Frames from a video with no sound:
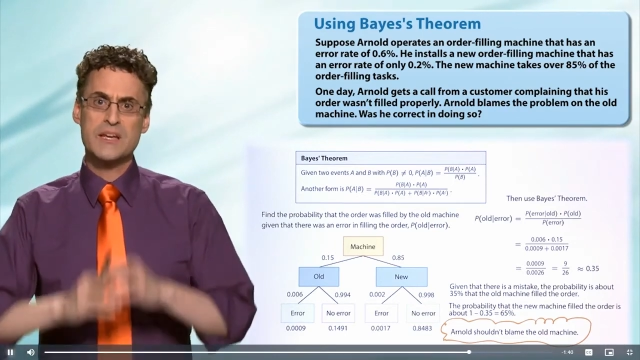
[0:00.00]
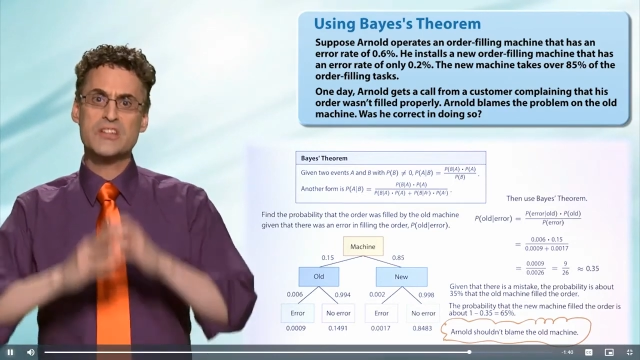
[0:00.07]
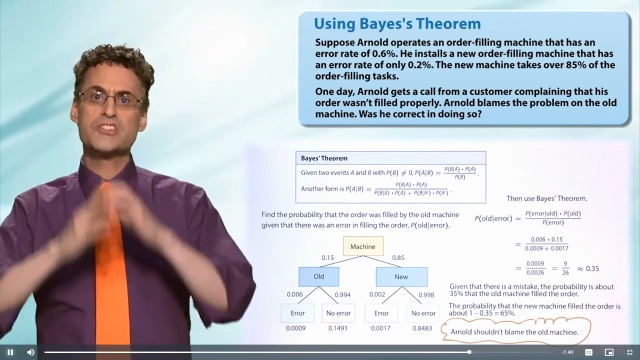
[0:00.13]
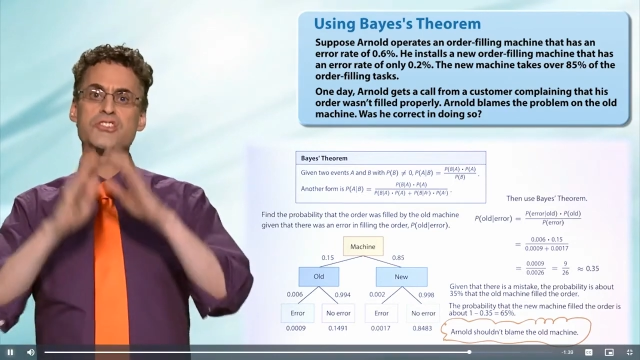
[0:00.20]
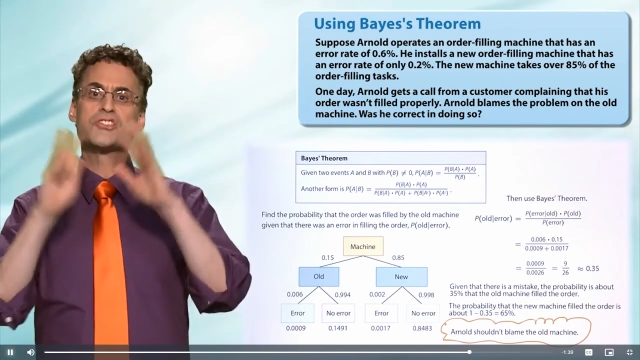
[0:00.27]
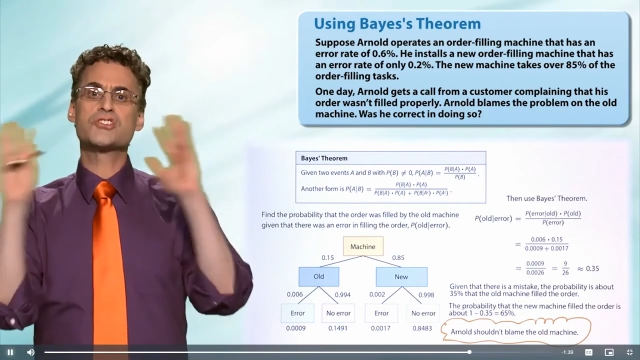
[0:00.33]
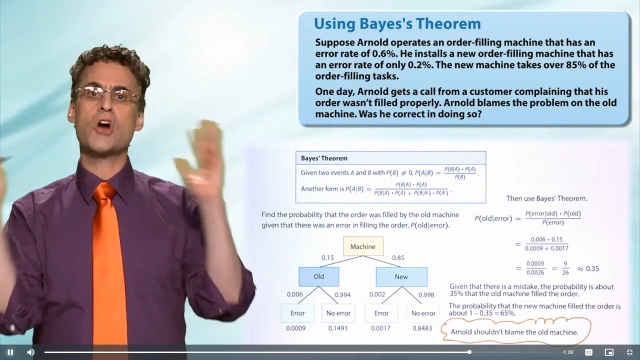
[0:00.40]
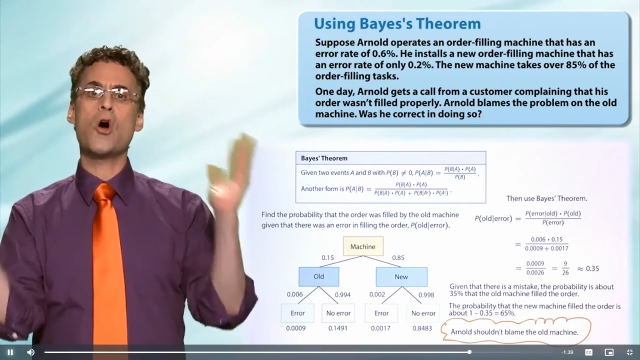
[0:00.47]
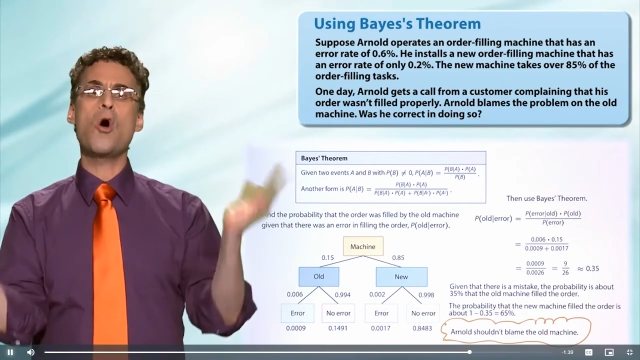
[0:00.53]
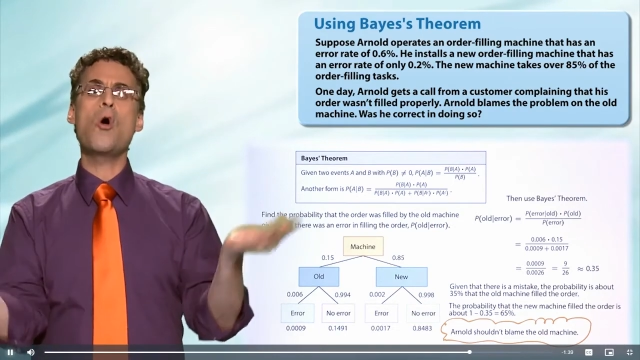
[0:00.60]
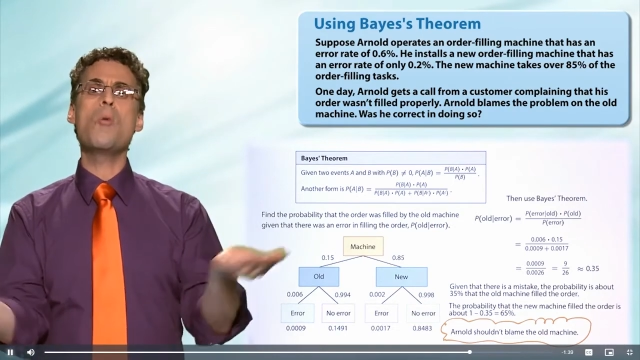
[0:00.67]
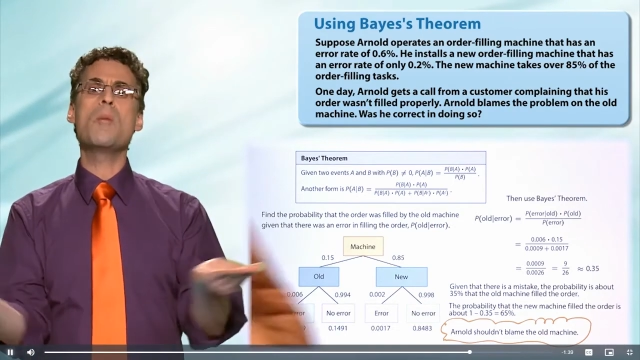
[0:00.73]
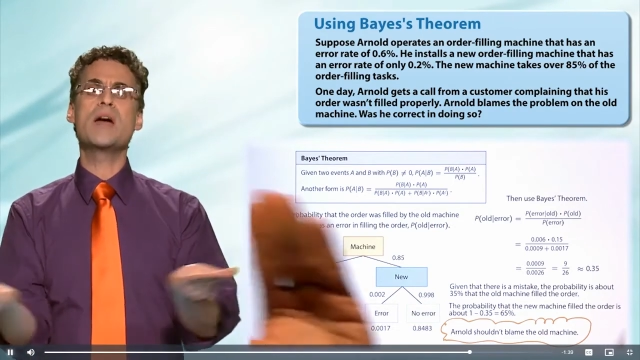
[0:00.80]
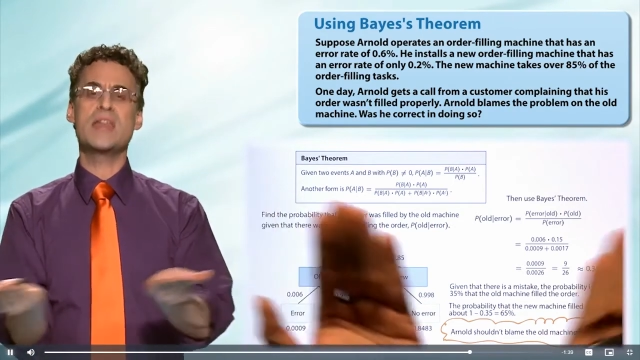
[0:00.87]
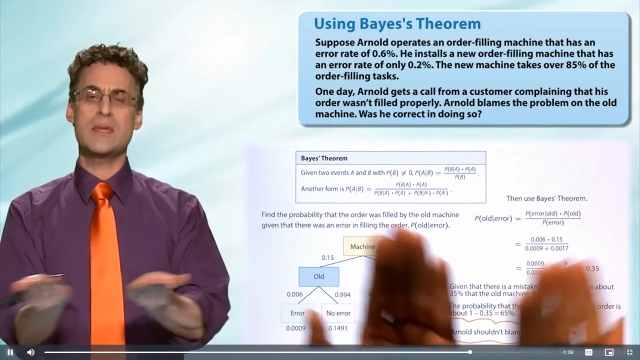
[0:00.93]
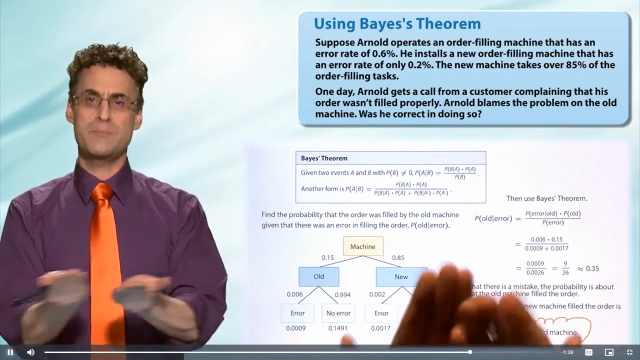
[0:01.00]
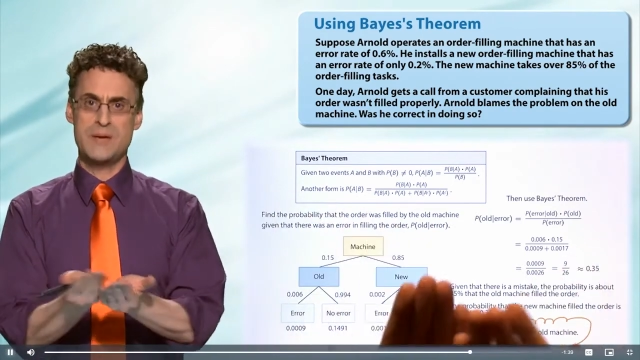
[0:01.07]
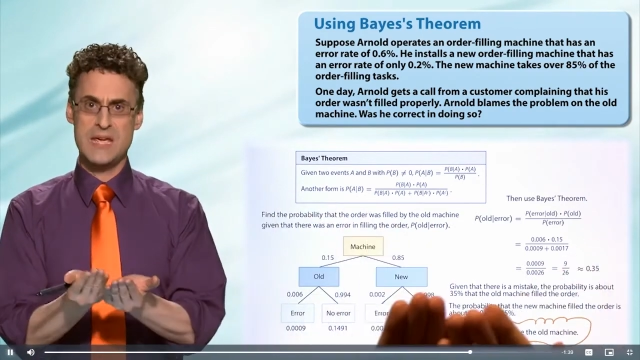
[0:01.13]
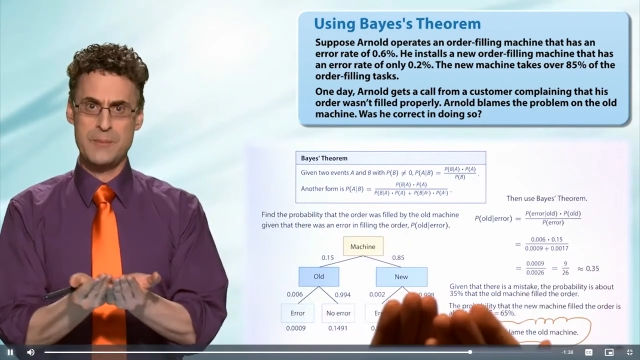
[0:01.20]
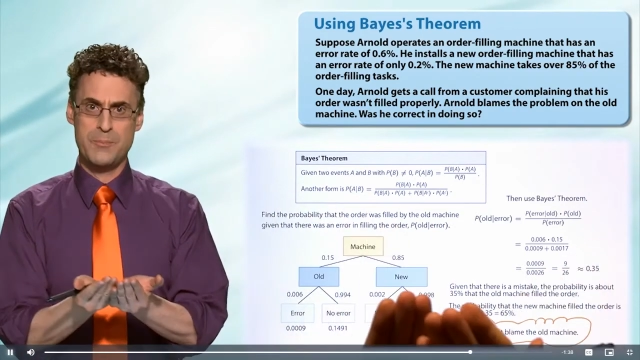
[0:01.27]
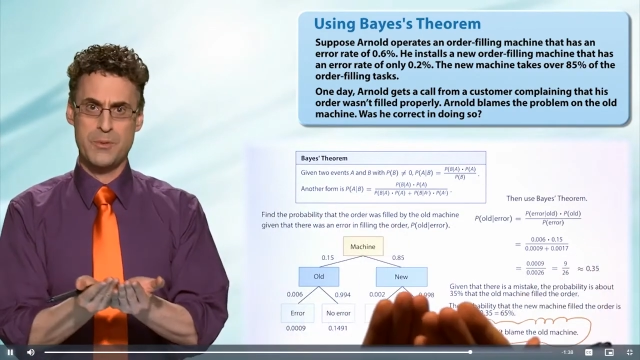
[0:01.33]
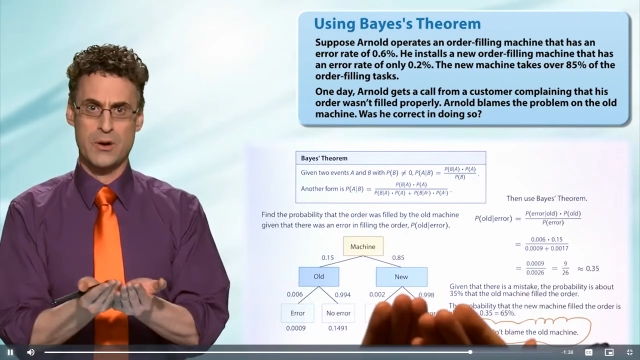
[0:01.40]
because so many
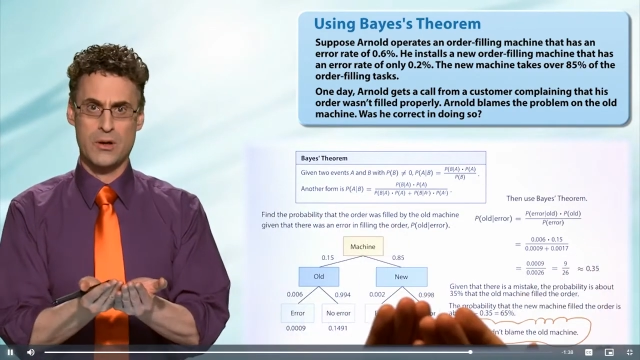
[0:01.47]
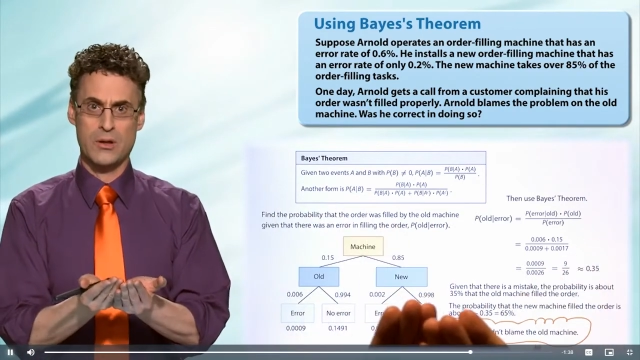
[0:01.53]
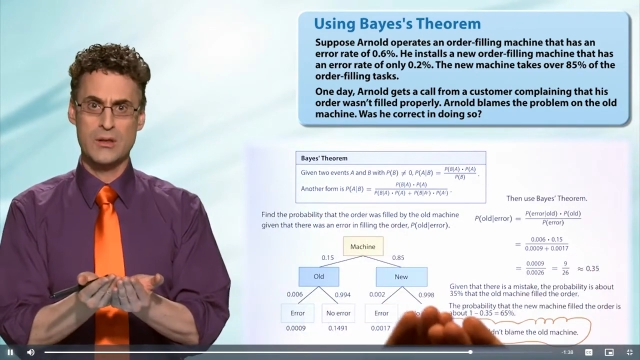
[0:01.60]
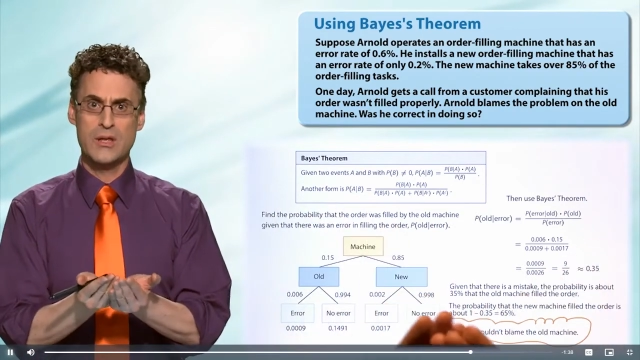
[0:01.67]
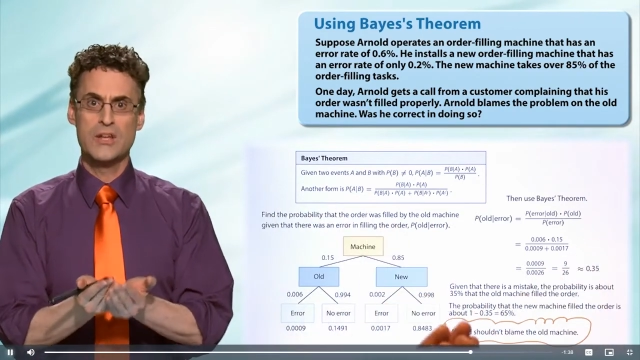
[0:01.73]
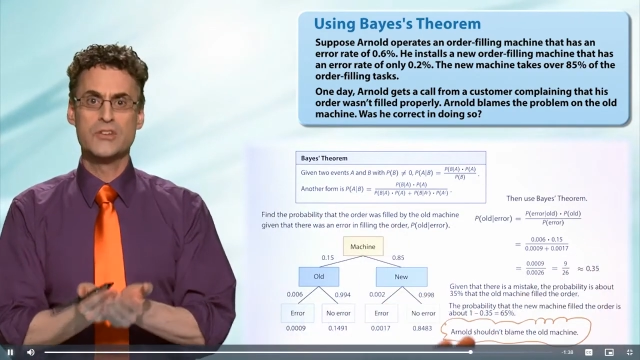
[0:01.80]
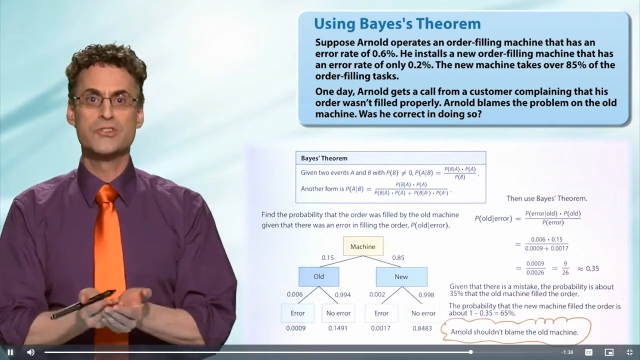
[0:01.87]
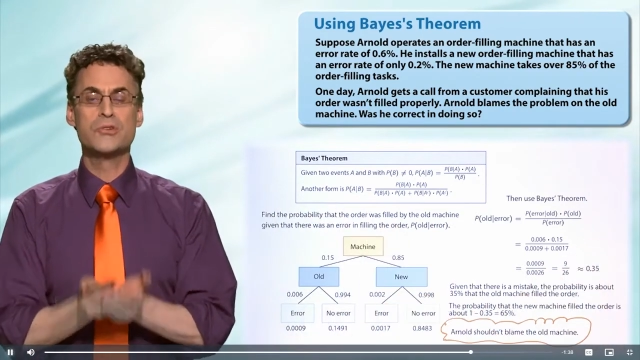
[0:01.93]
people